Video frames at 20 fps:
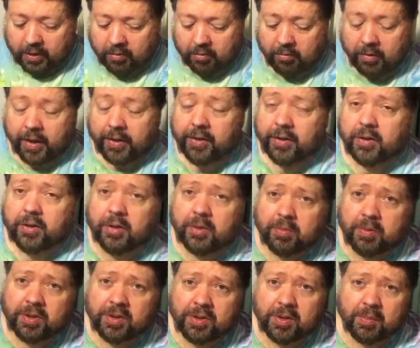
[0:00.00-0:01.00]
Rather good
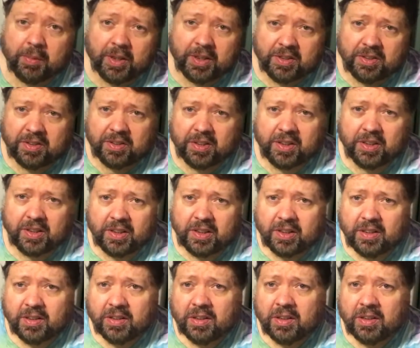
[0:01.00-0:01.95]
with some iced tea.